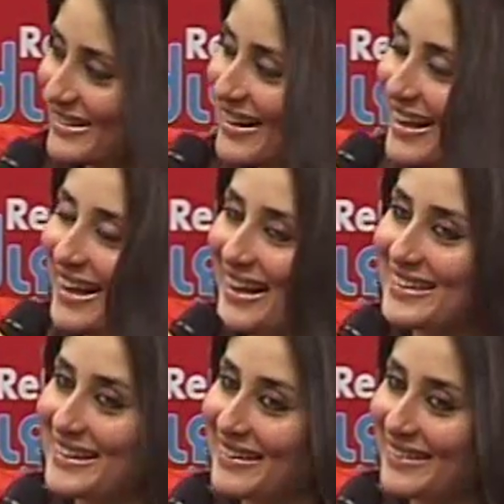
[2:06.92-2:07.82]
but
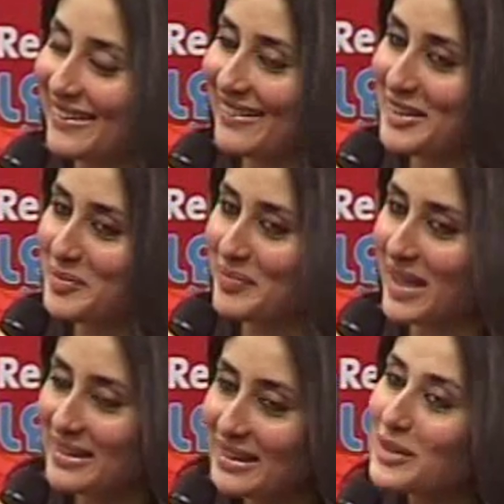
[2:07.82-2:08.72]
I think uh,
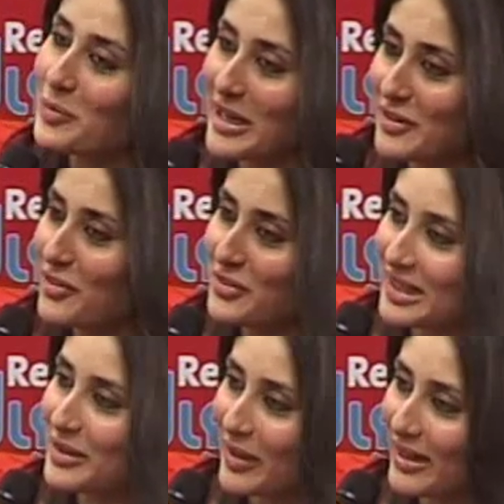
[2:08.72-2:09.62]
I think it went off
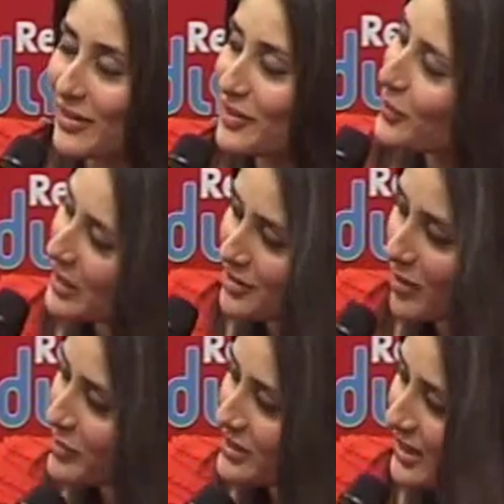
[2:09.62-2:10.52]
really well, even though I
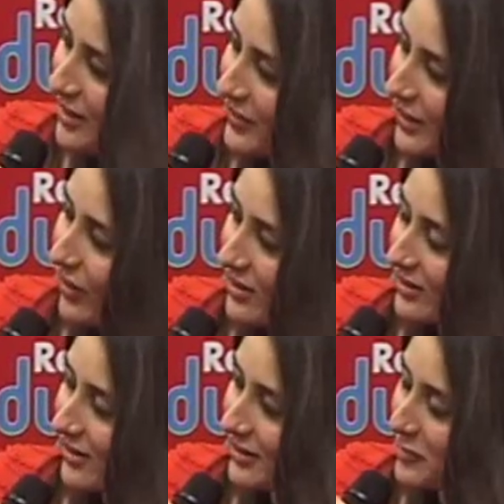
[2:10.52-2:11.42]
troubled Saif a
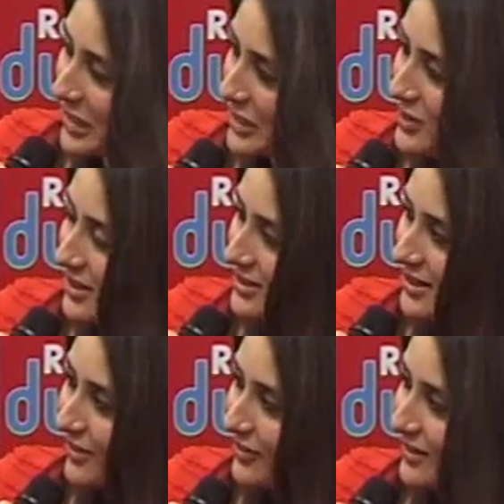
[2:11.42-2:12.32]
lot on the bike chase.
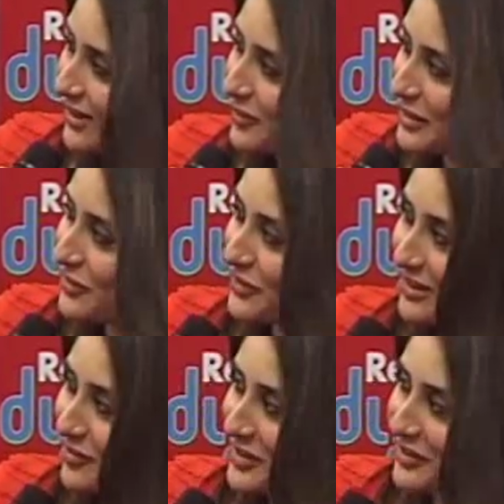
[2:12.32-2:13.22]
Saif, will you
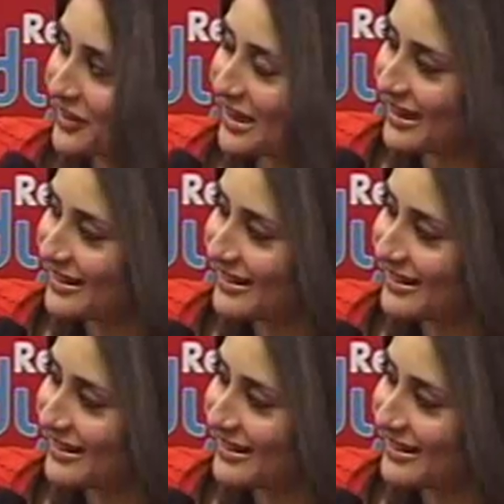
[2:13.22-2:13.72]
forgive me for that?